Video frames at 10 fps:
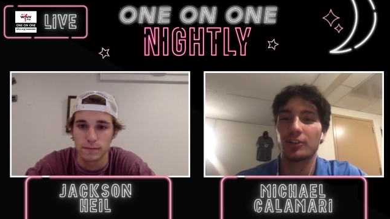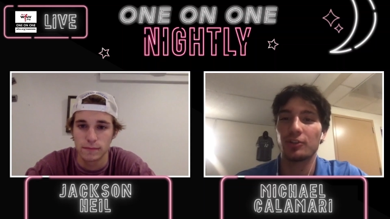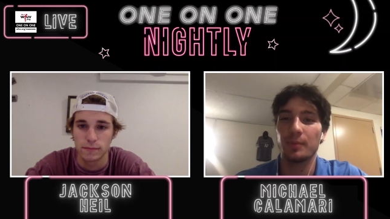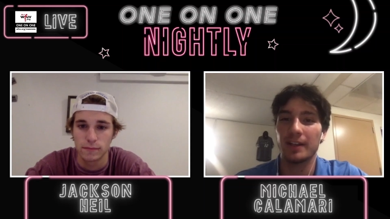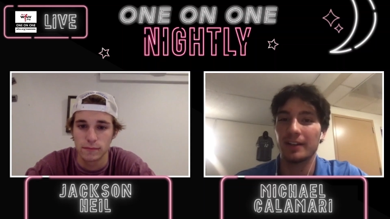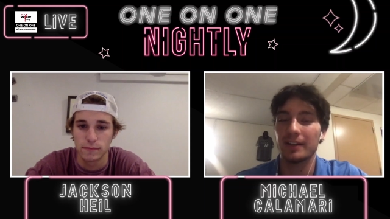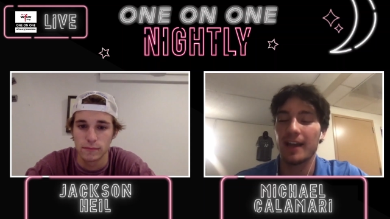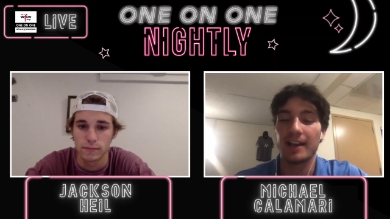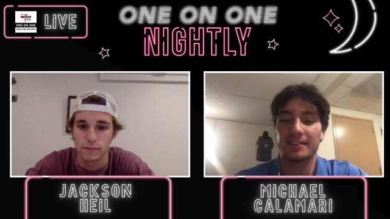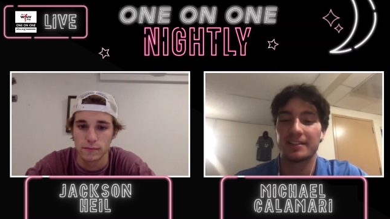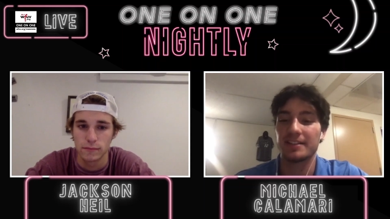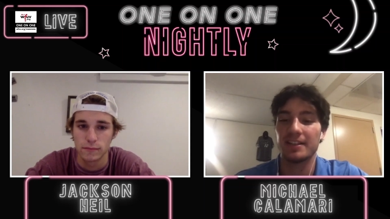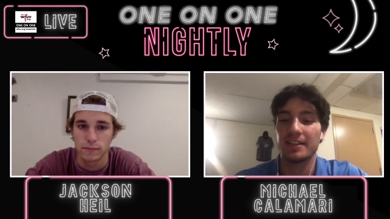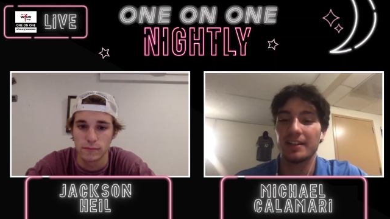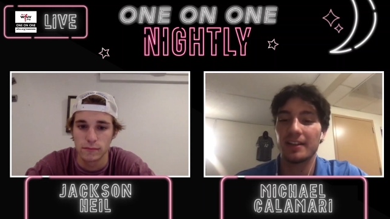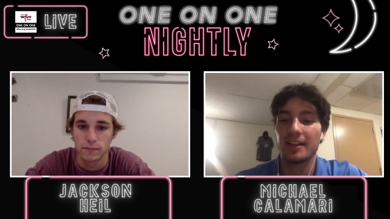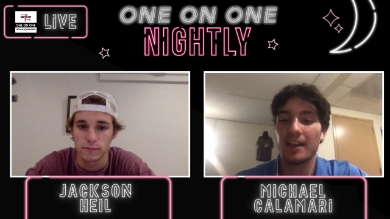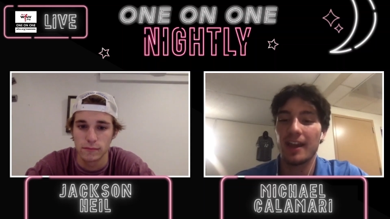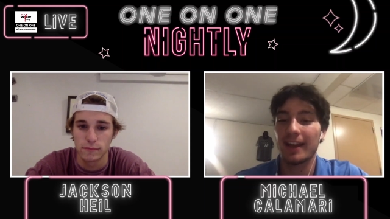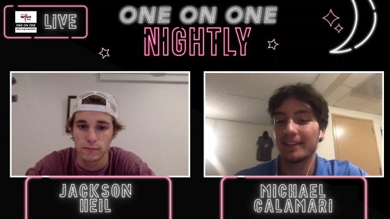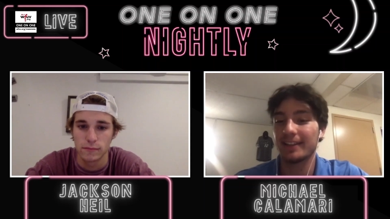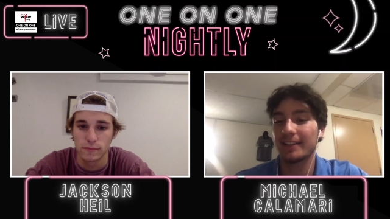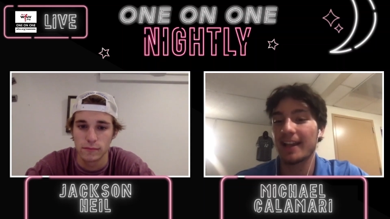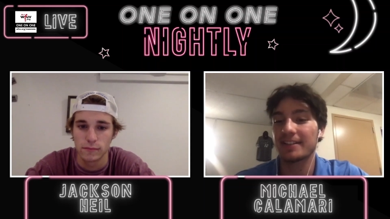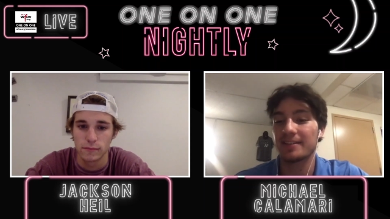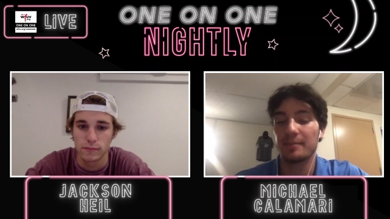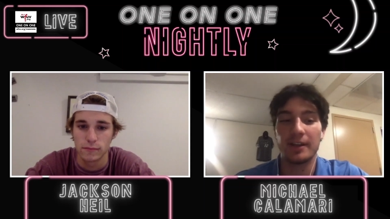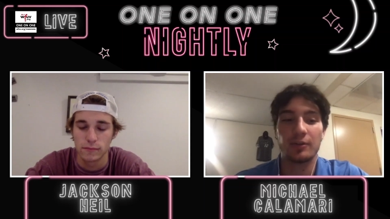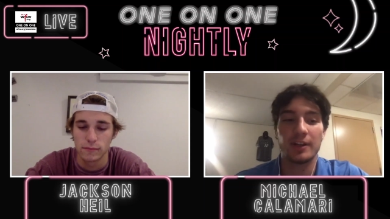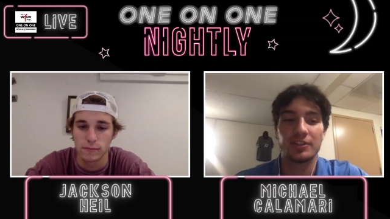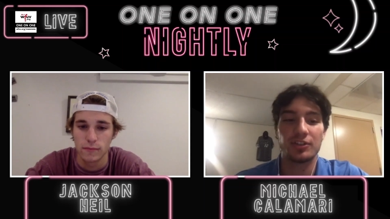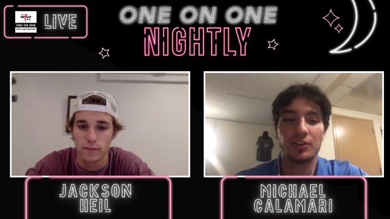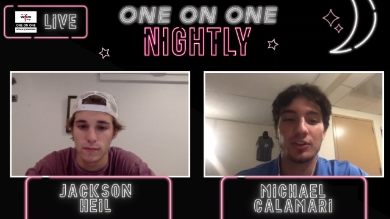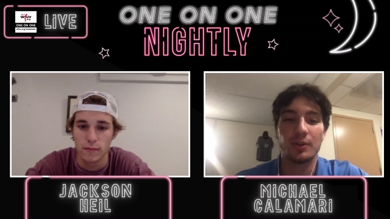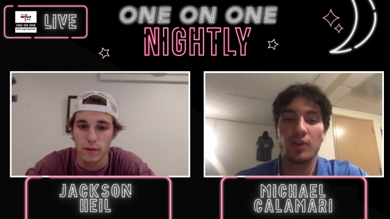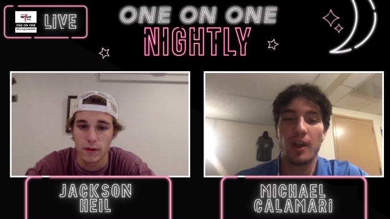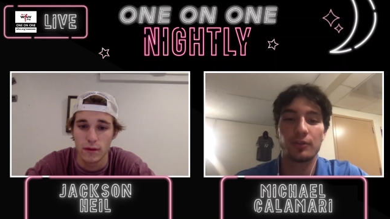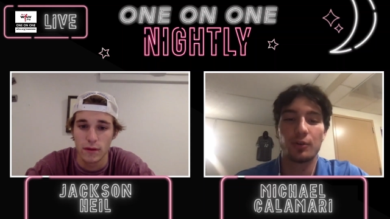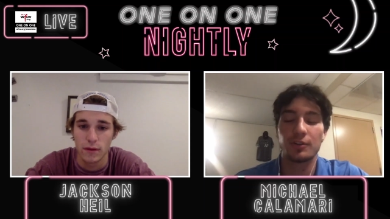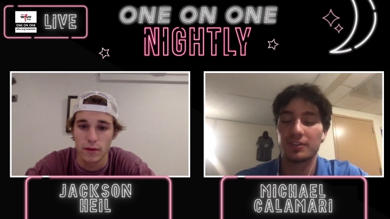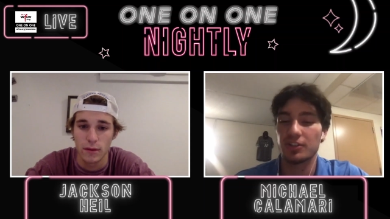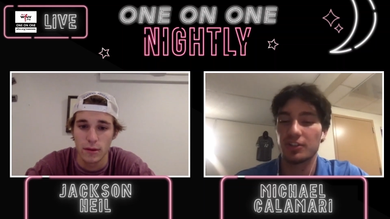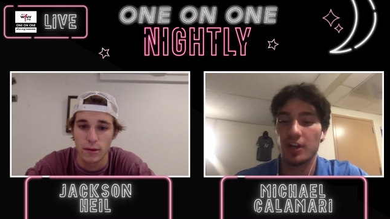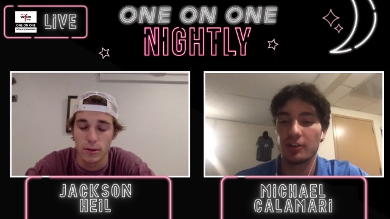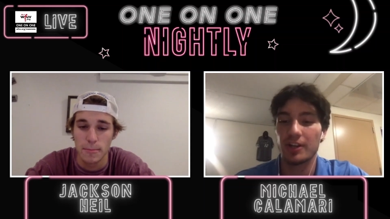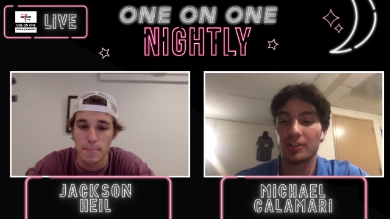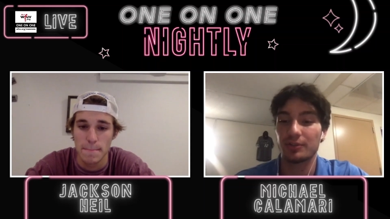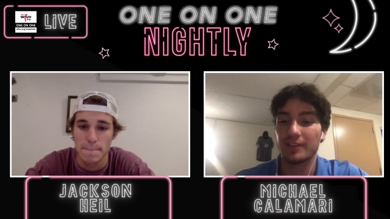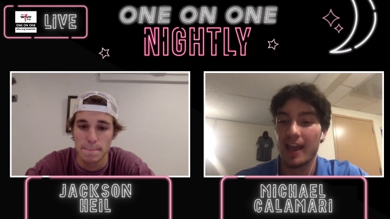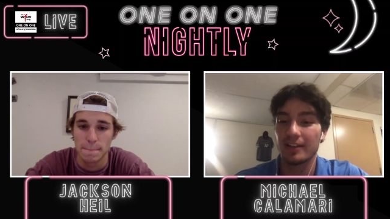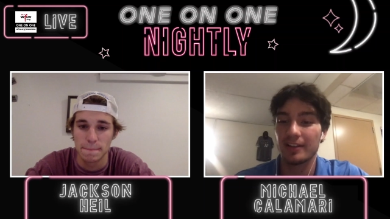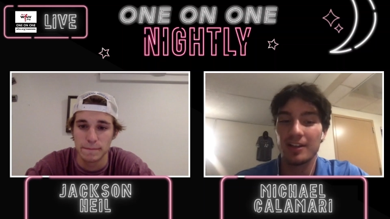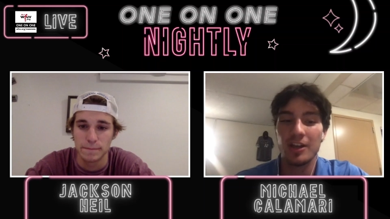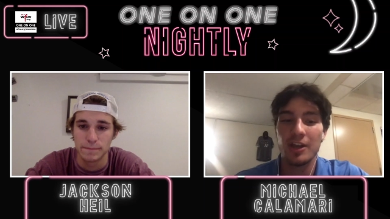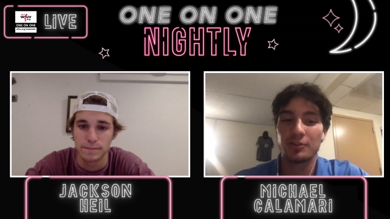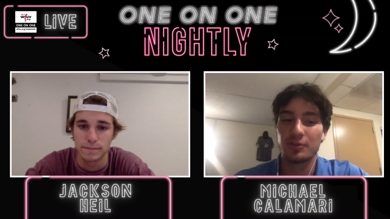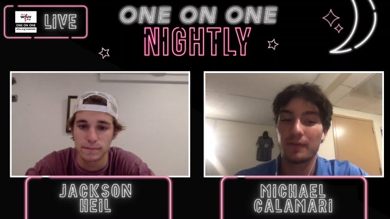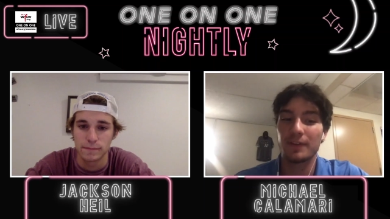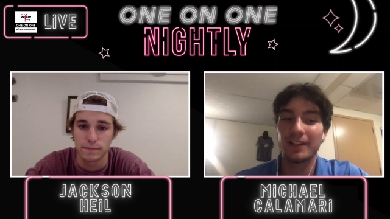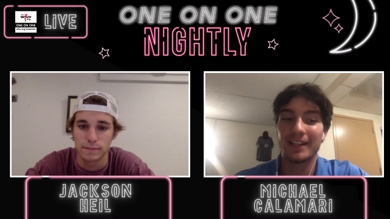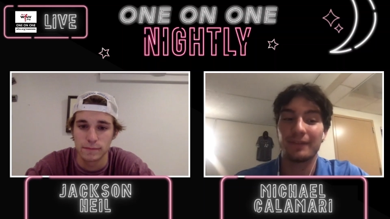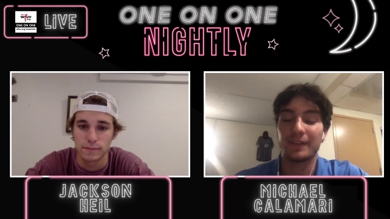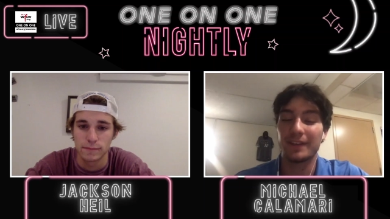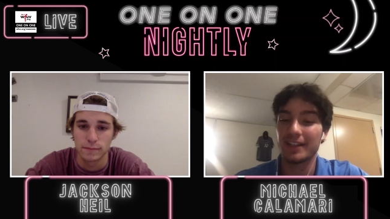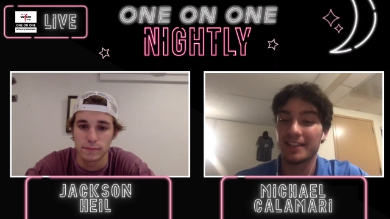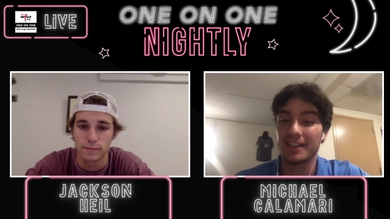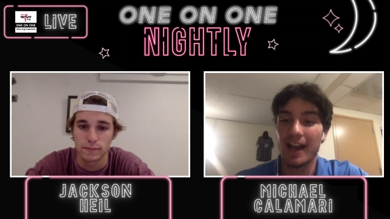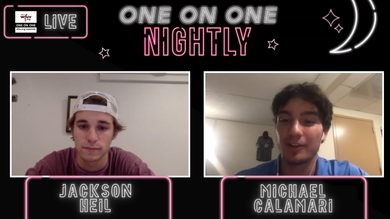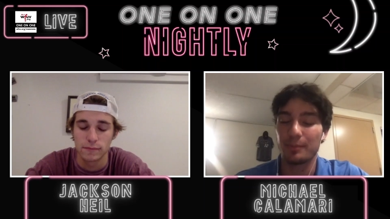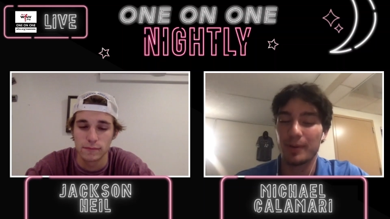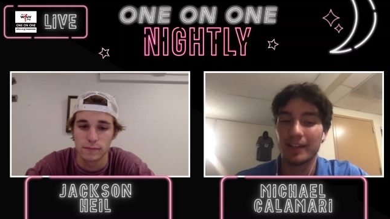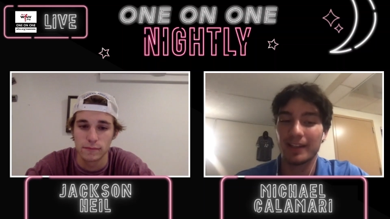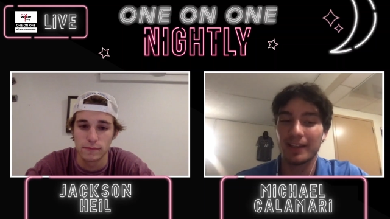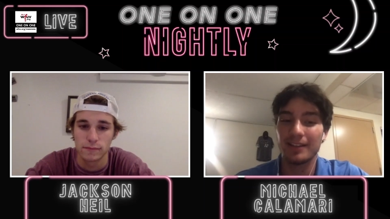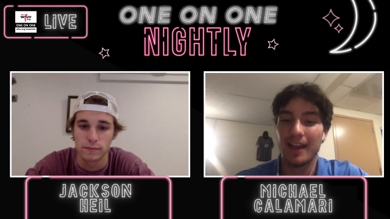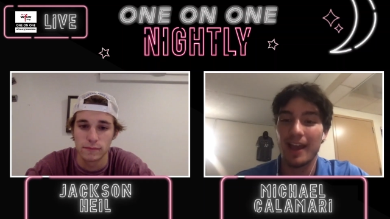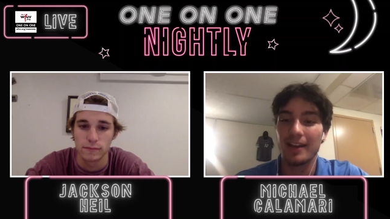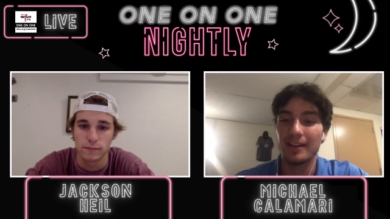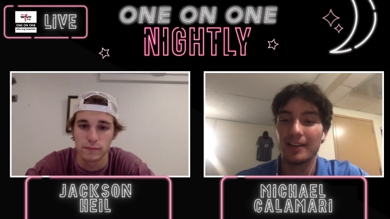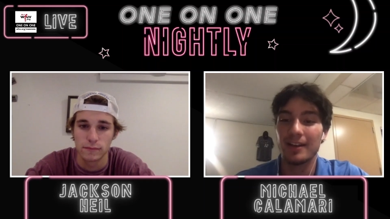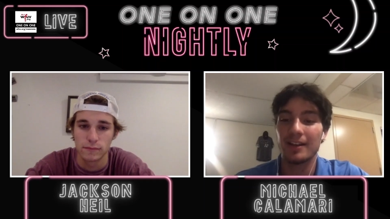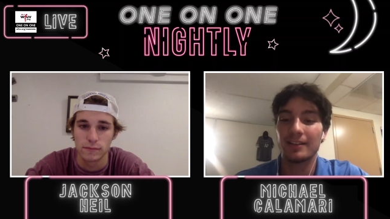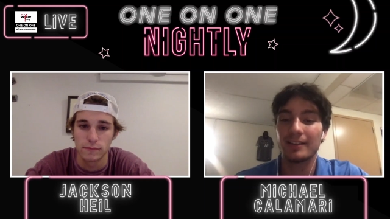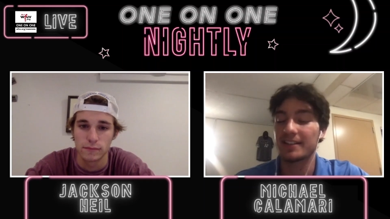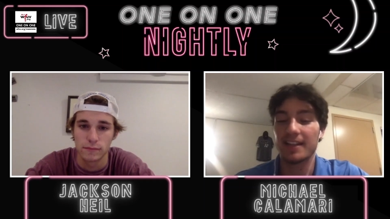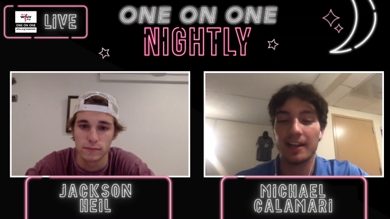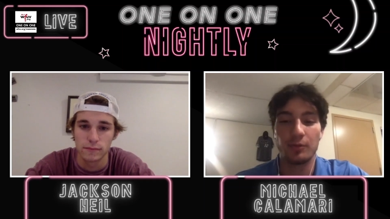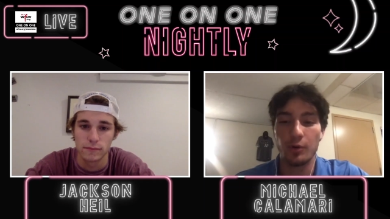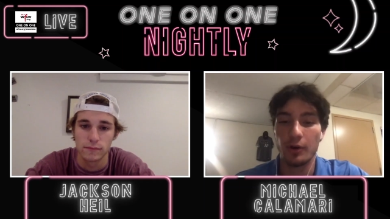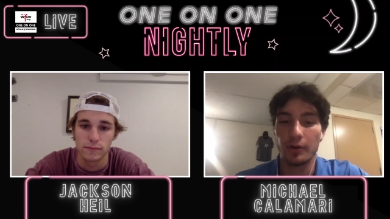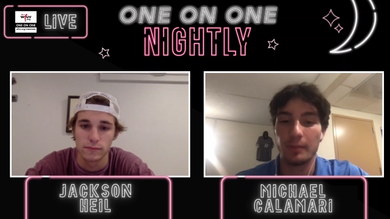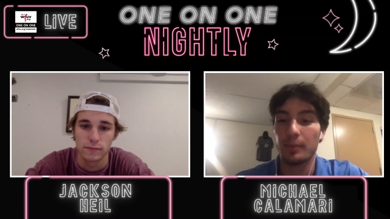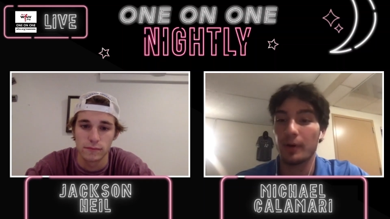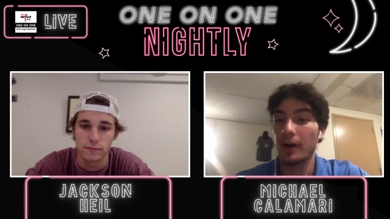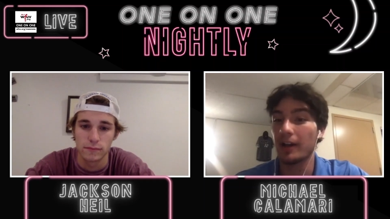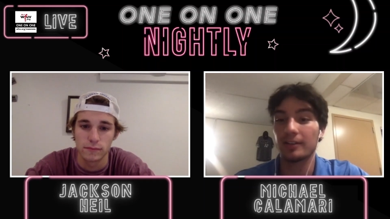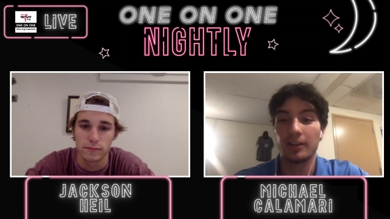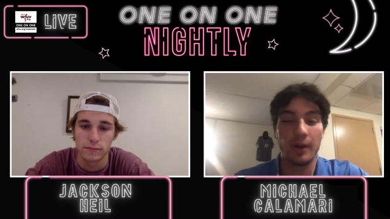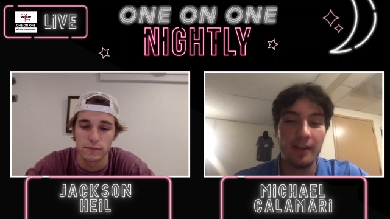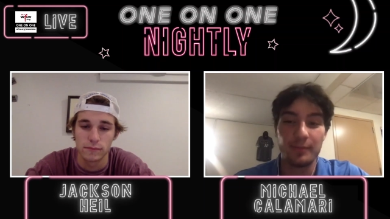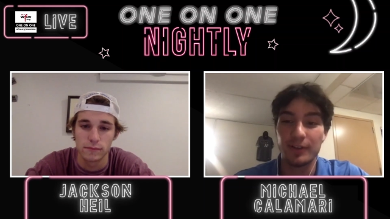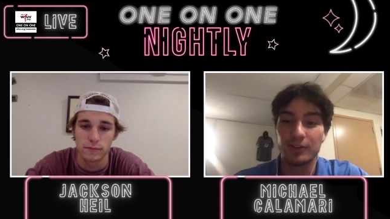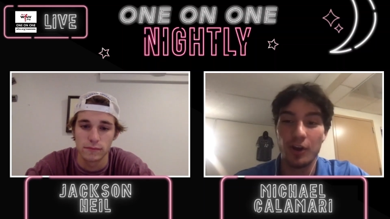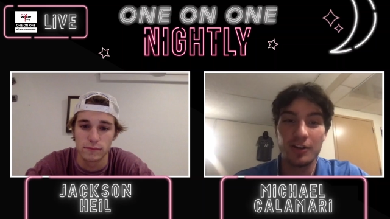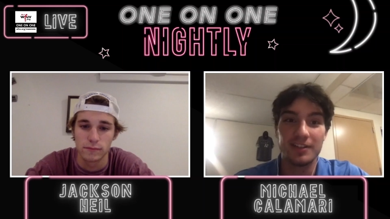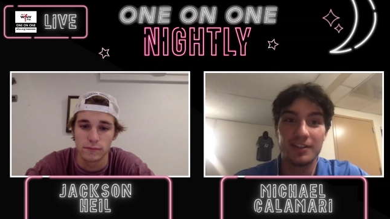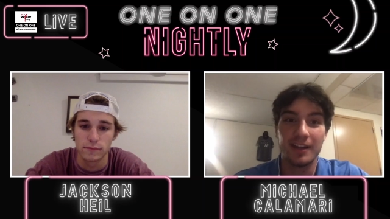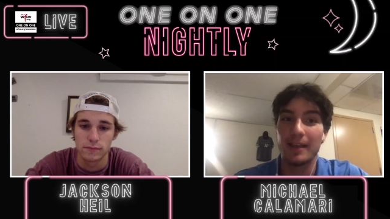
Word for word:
Speaker 1: to not succeed? And I think that's a big question too. And Trevor Lawrence is a generational talent. So I feel like if he is the guy you're picking, then that's not a worry. But there have been talks that maybe